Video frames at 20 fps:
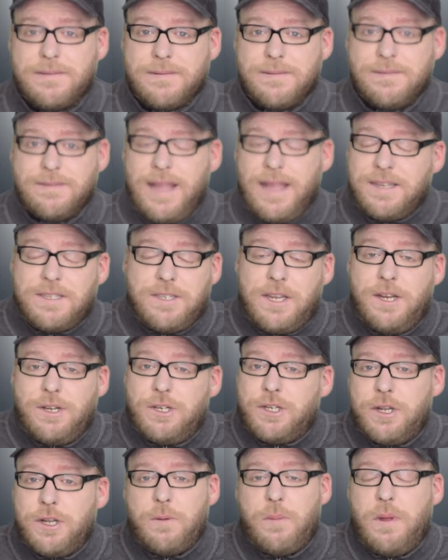that scene
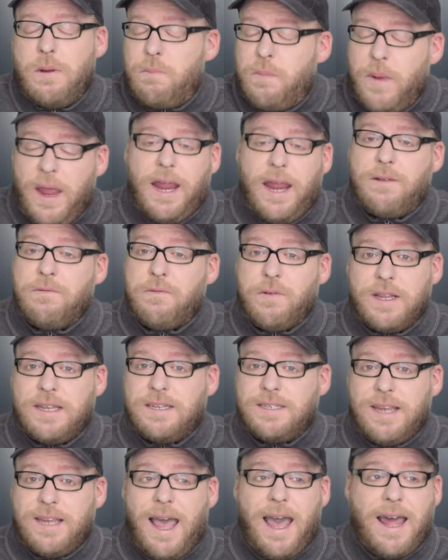should have been painfully
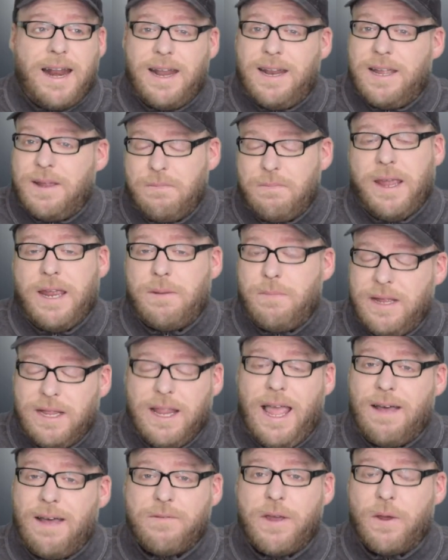sad and it made me
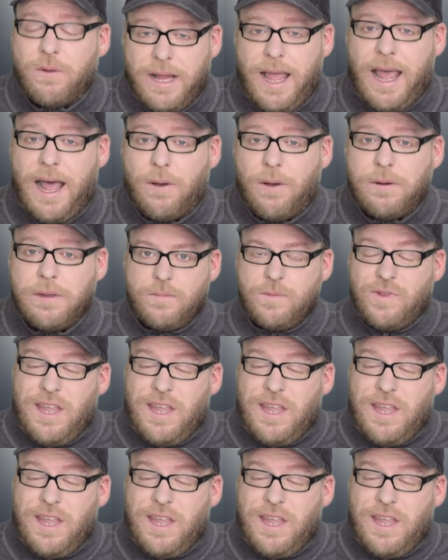laugh out loud.